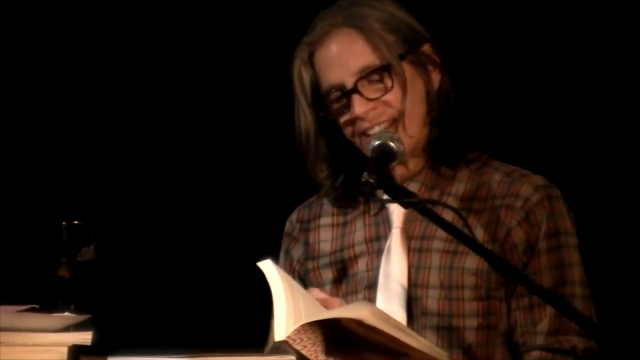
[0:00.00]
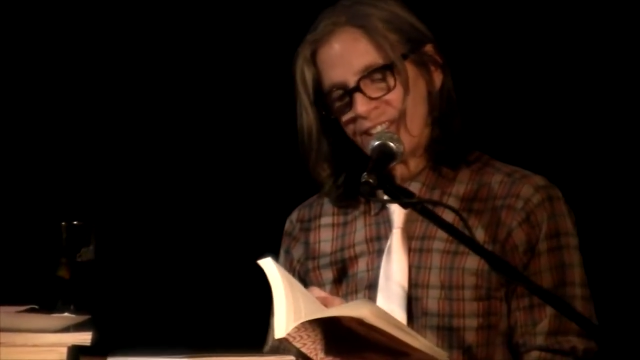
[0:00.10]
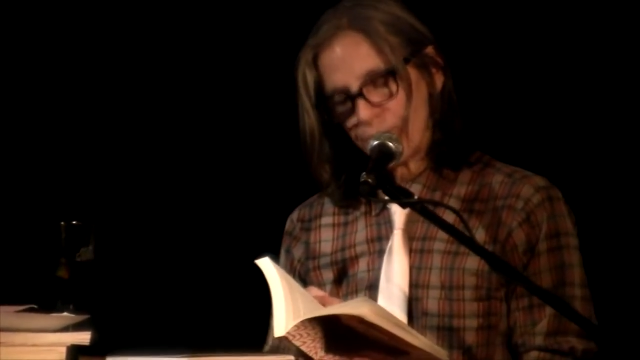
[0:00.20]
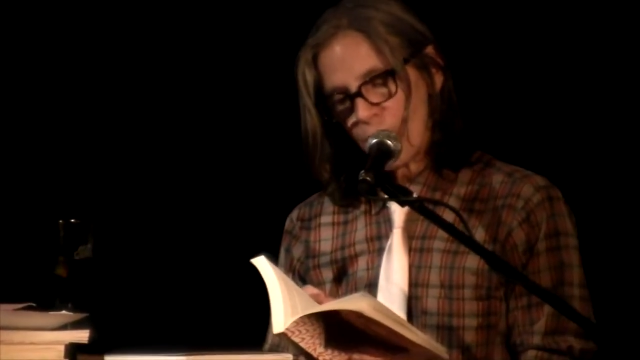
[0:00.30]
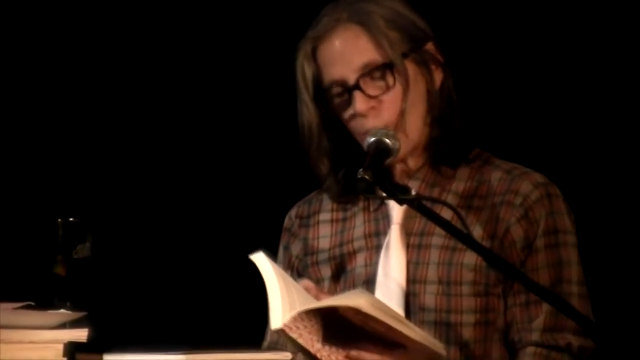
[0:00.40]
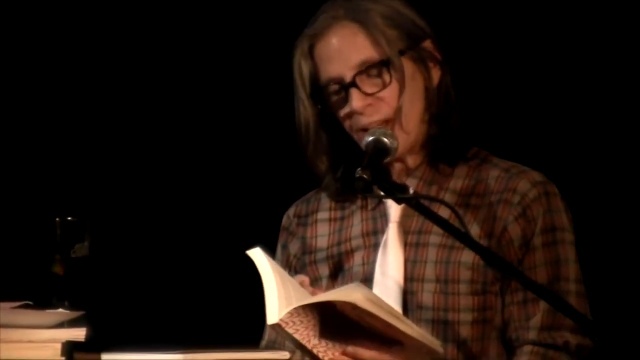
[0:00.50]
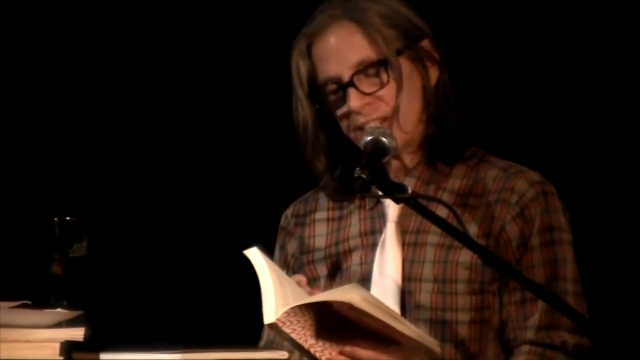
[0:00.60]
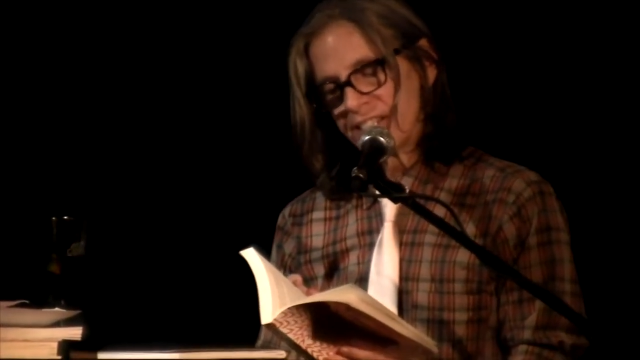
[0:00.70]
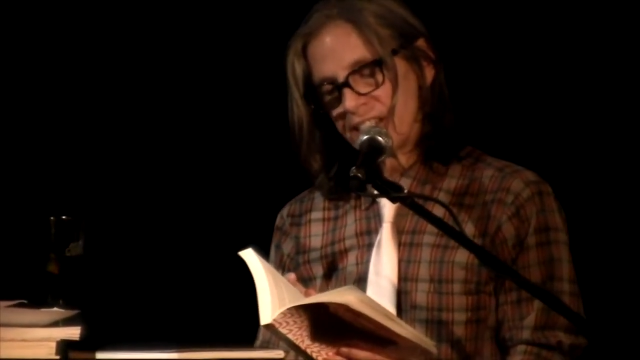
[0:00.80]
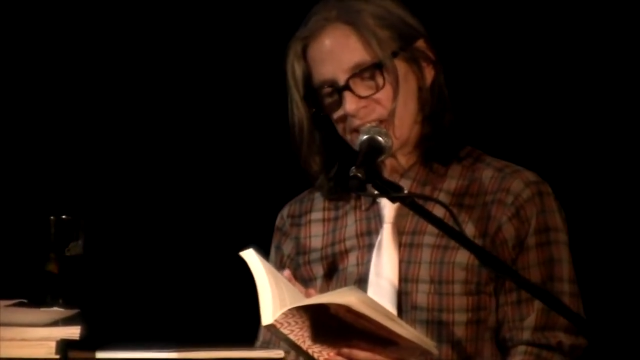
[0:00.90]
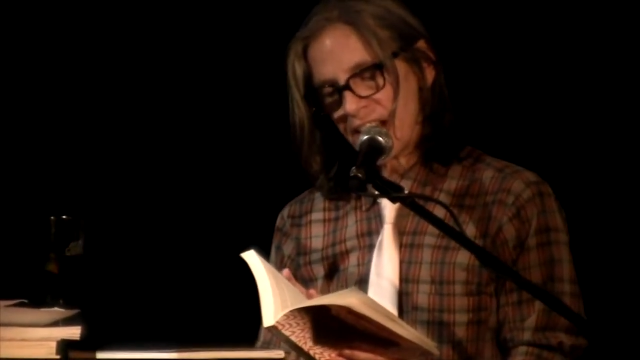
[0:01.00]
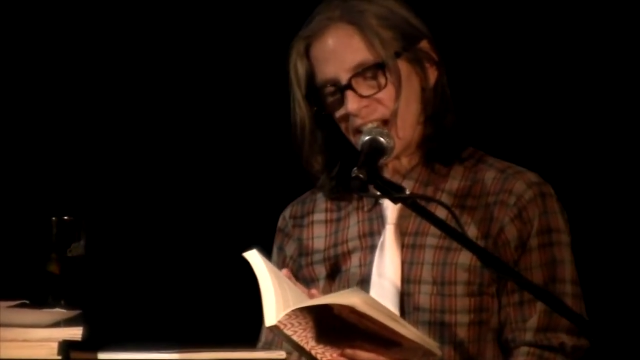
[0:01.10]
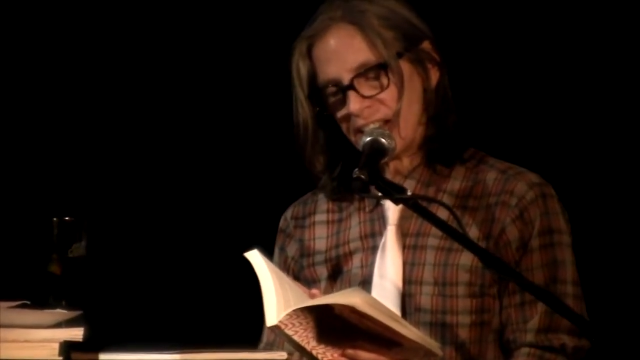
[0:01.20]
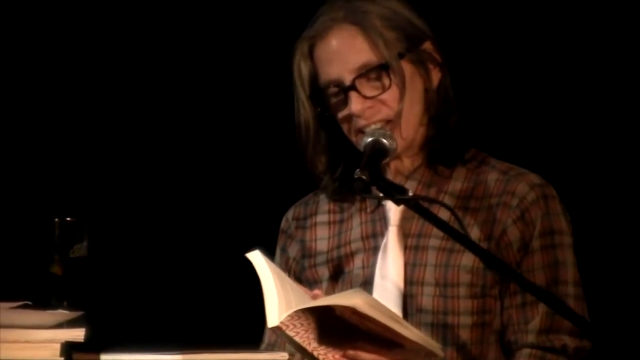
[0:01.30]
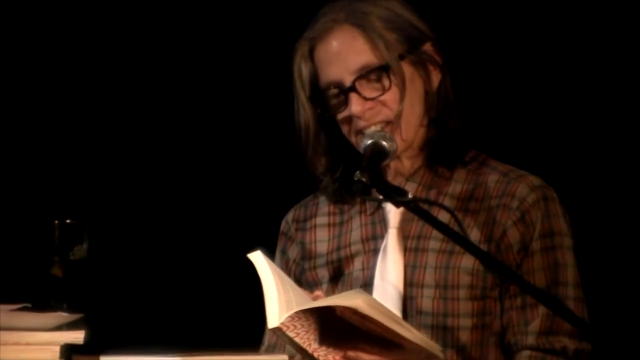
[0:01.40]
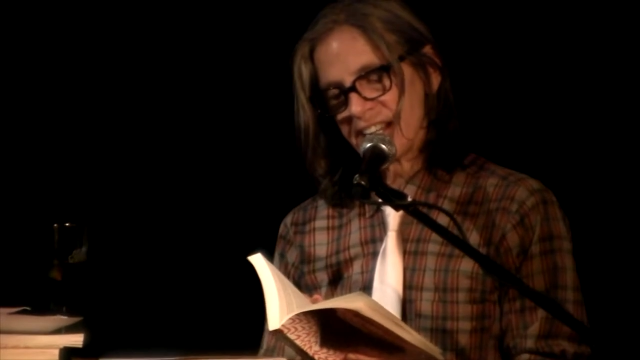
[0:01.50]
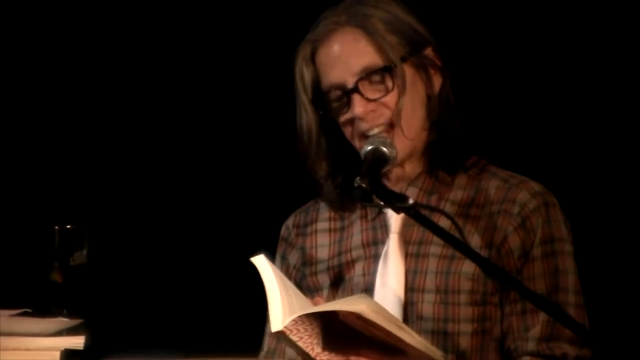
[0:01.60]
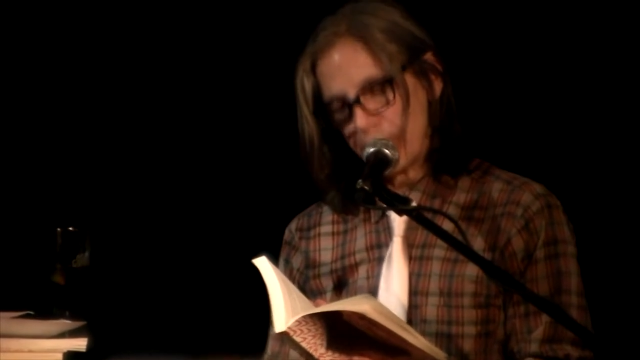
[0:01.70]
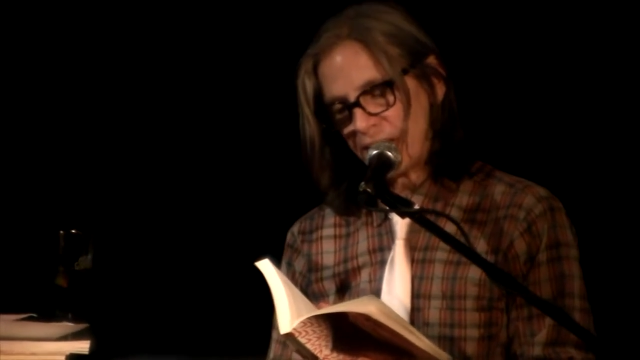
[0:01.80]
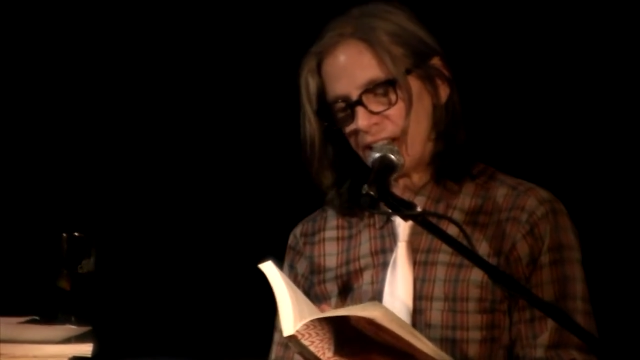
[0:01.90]
The romance and the sadness. I
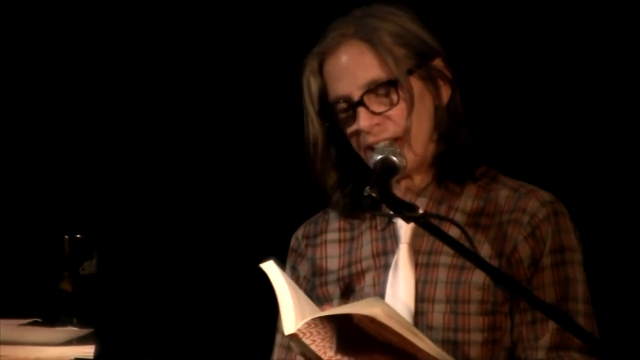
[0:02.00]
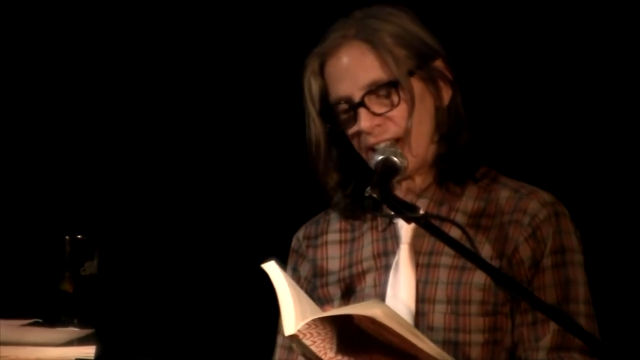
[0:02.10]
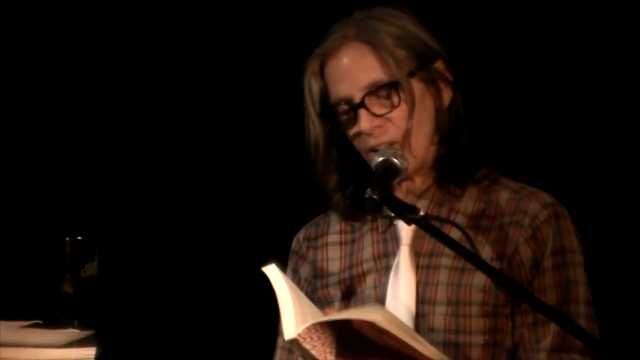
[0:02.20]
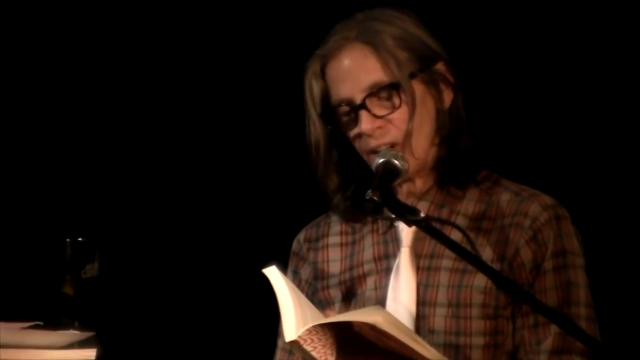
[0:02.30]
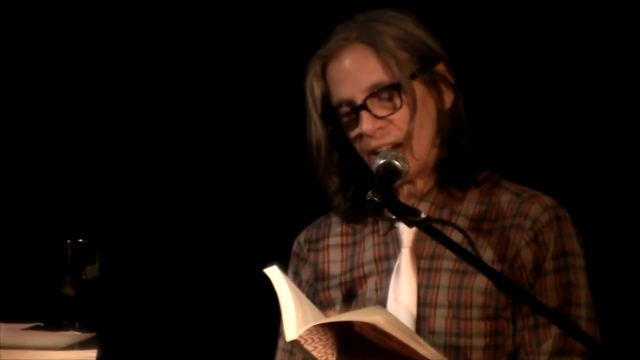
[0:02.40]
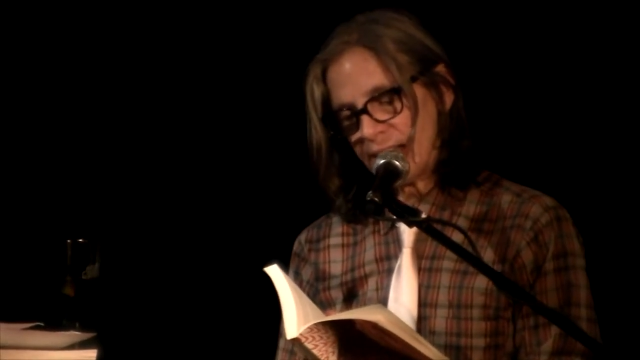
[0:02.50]
am in it now.